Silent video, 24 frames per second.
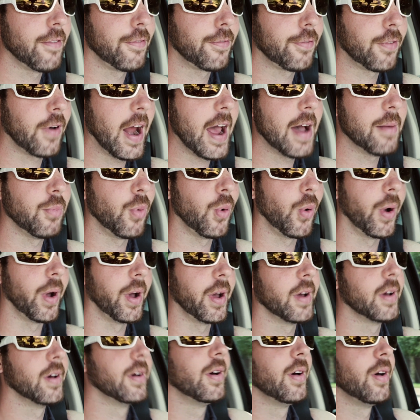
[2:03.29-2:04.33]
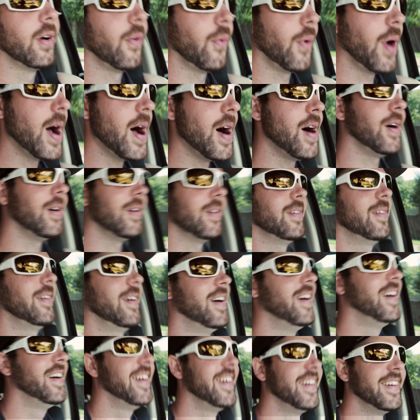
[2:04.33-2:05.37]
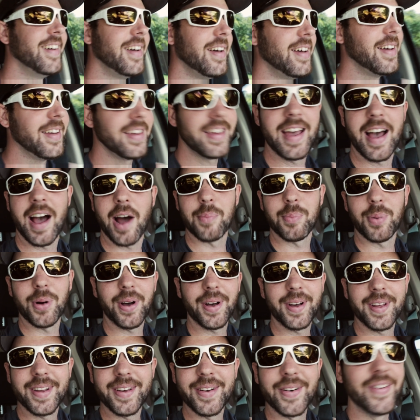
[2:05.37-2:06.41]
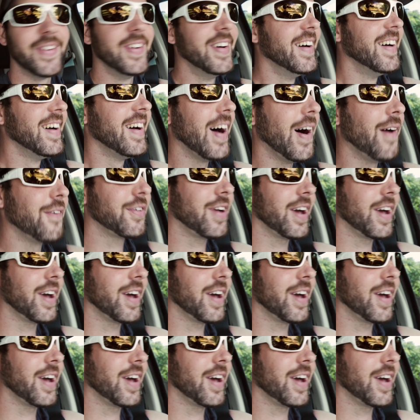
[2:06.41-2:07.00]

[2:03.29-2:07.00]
frat boy. Well, yeah, I probably do. I've